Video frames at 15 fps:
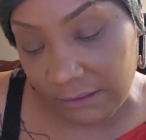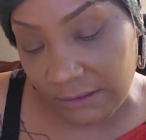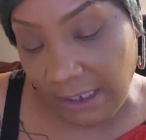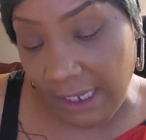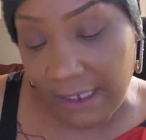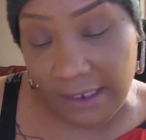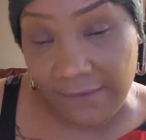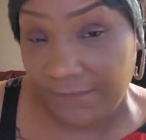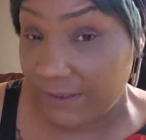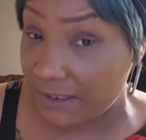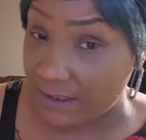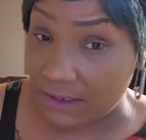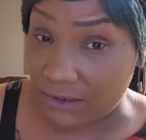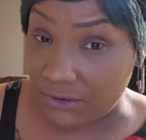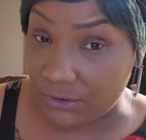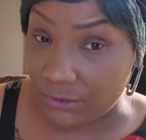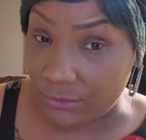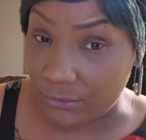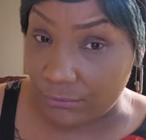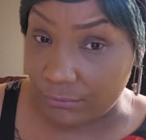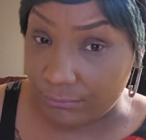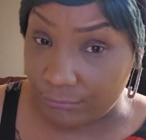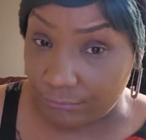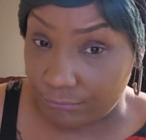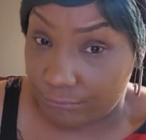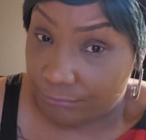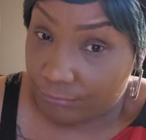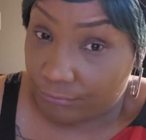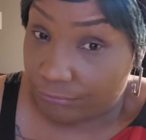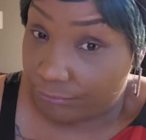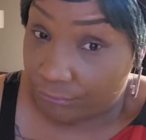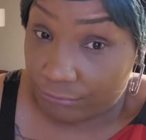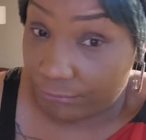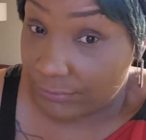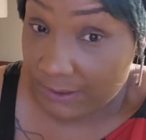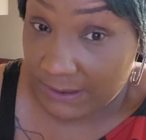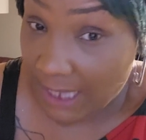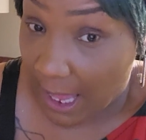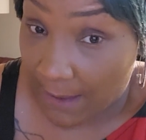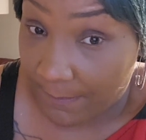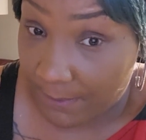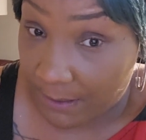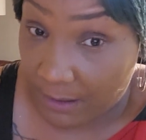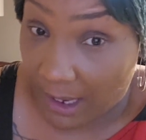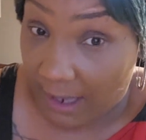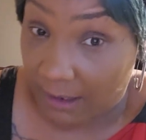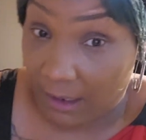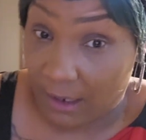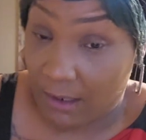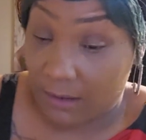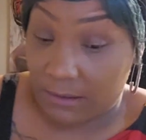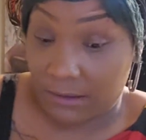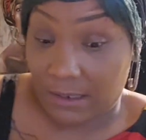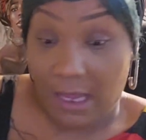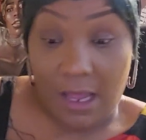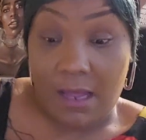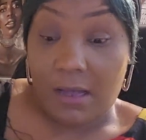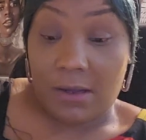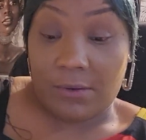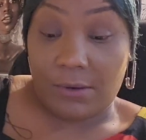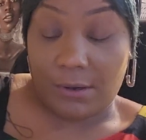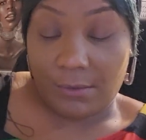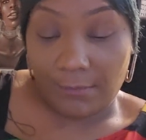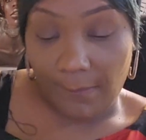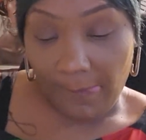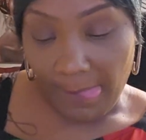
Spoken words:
if this is you, stop it, I guess. I don't know.